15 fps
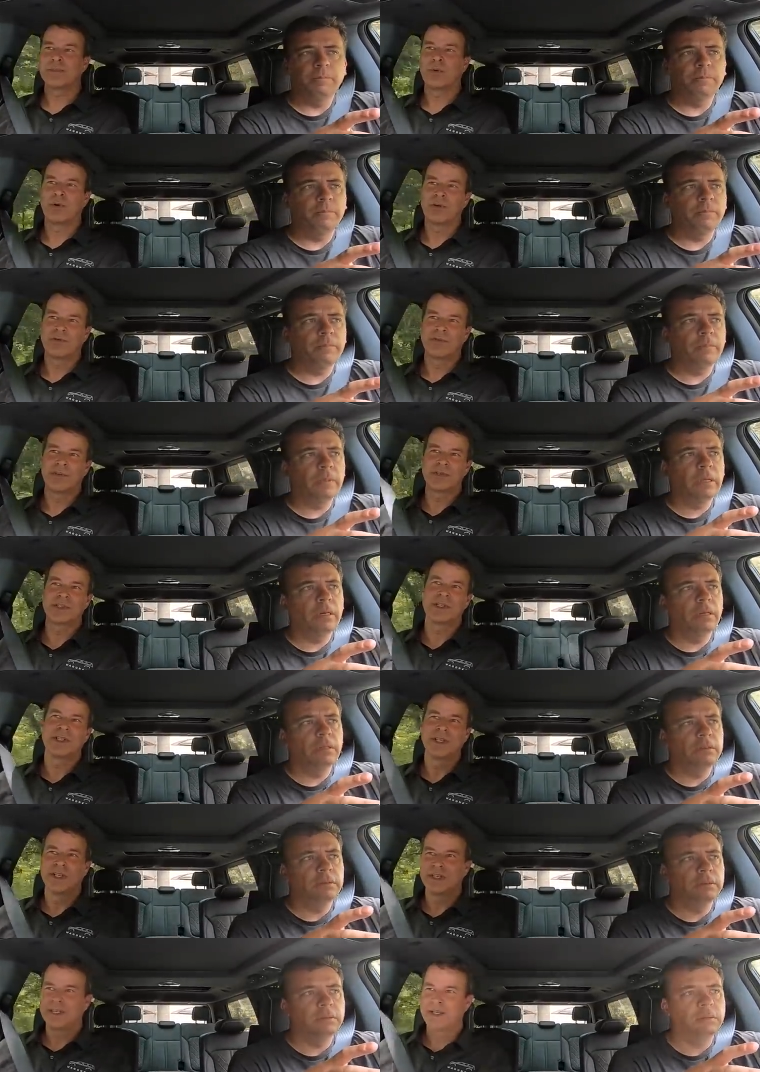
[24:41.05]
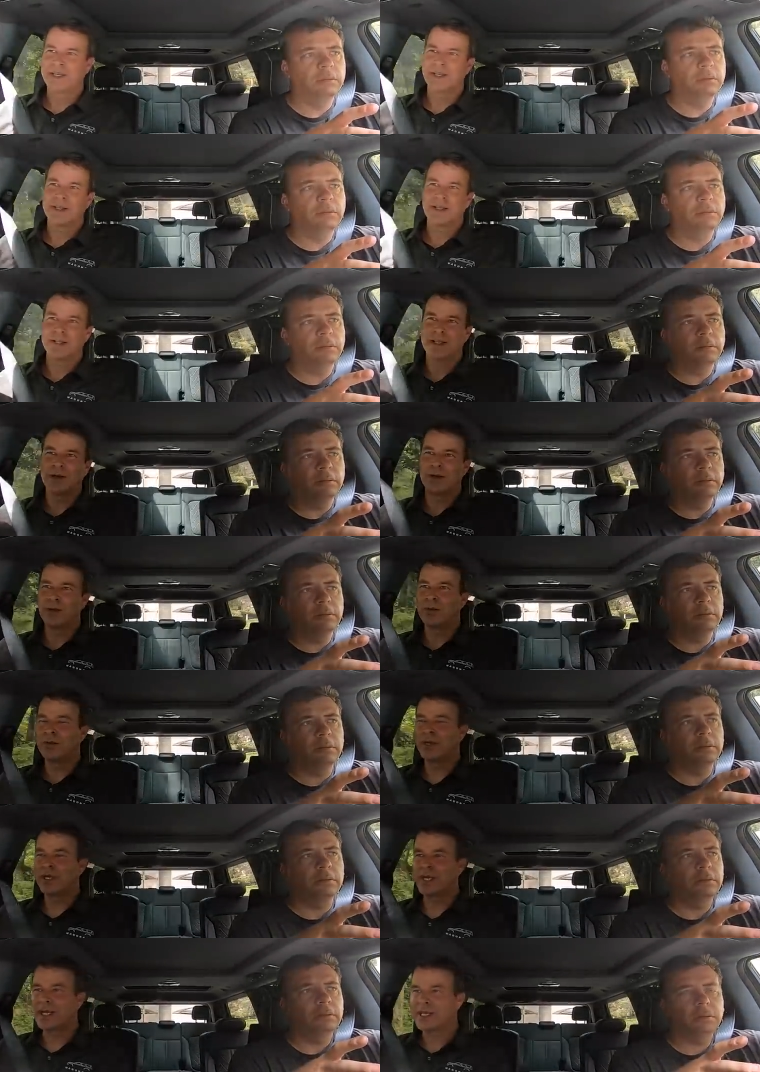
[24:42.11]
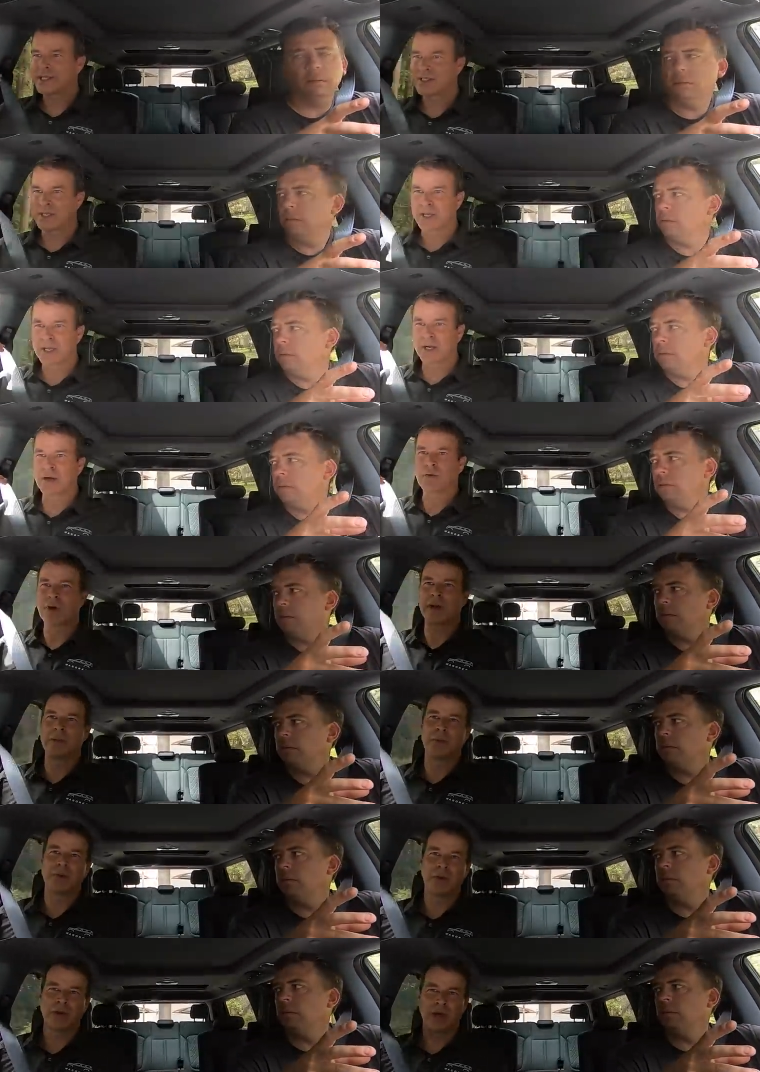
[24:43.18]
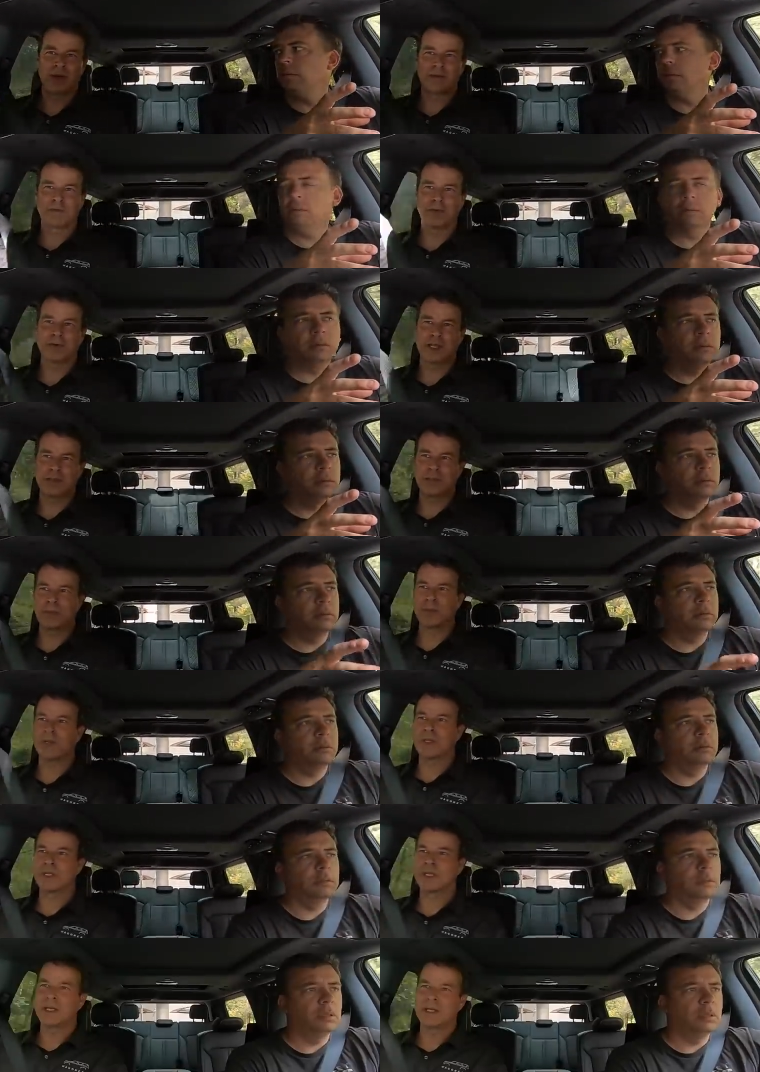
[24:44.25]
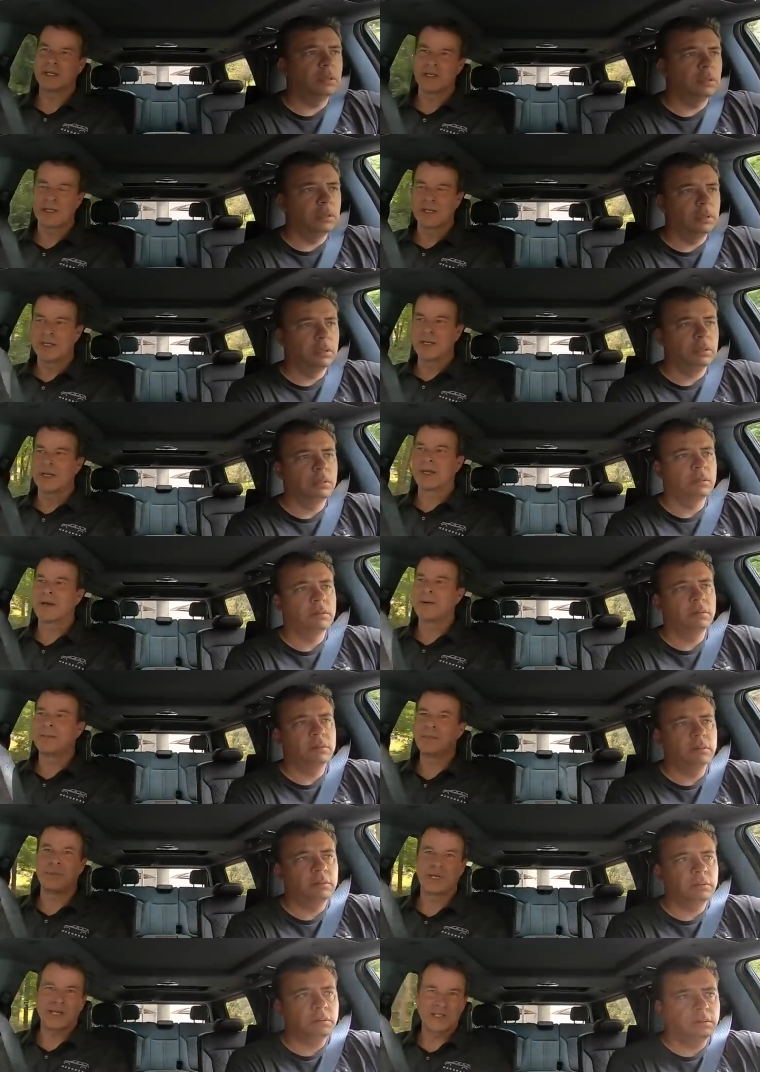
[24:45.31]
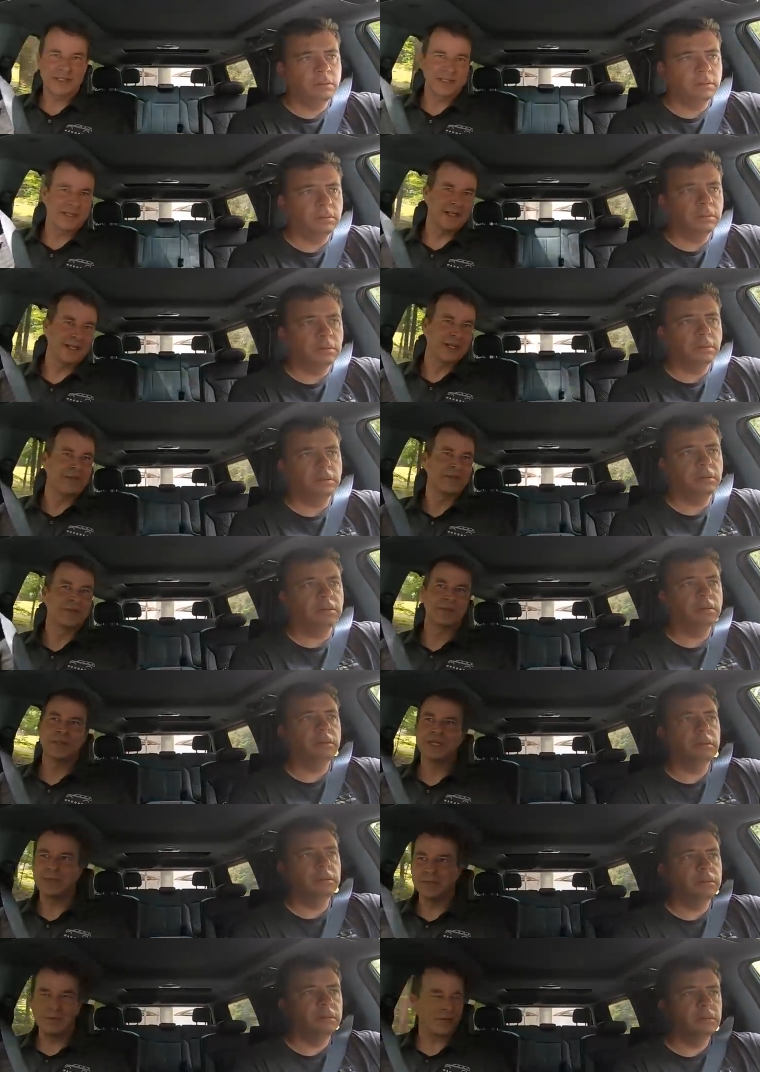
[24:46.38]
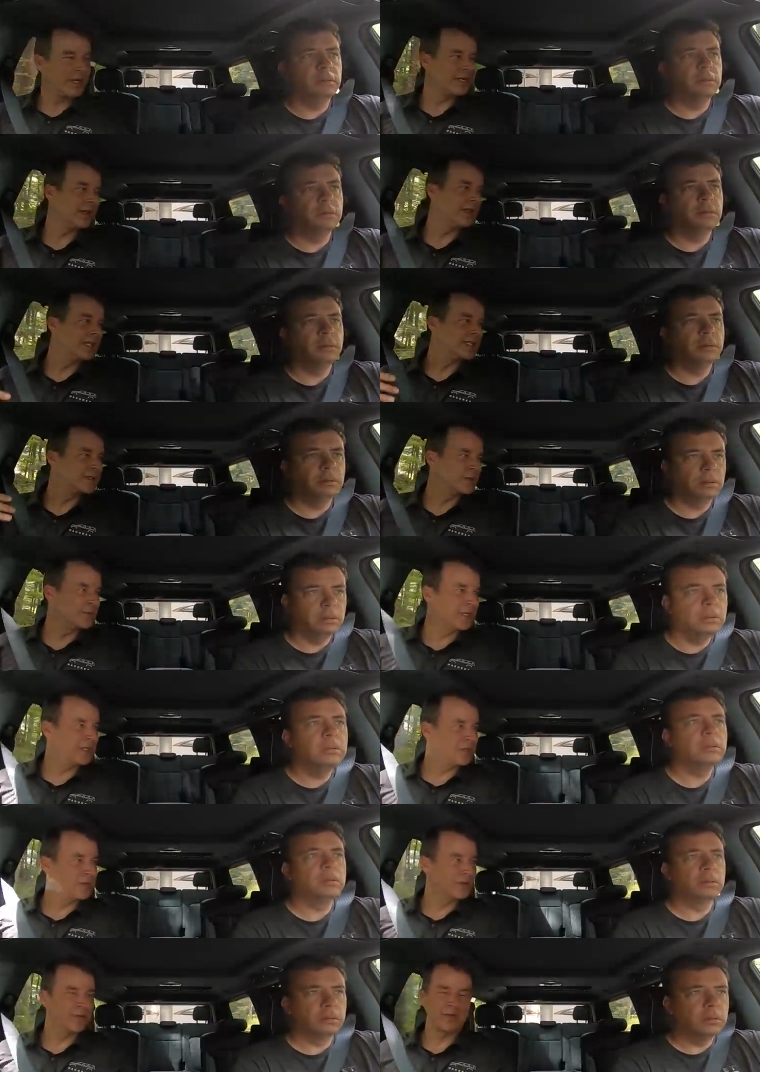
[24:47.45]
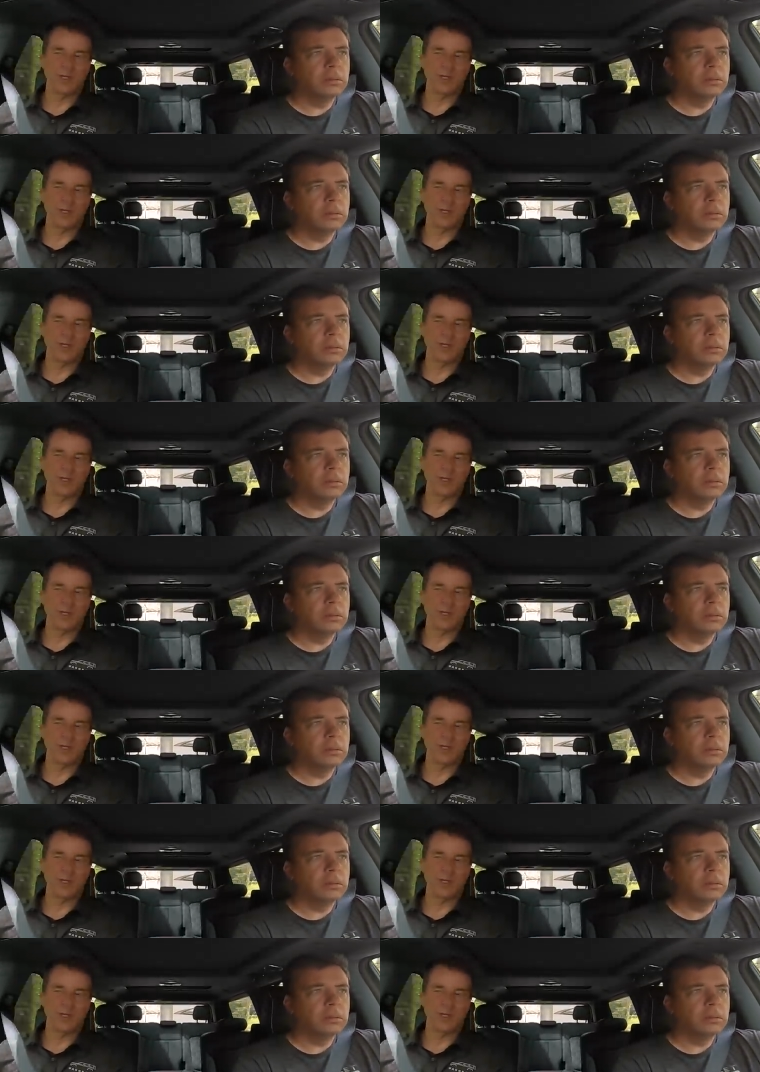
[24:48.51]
Speaker 1: important. First, it you know it has incredible off-road capability. uh, because it comes from Jeep, right? And that's what we do,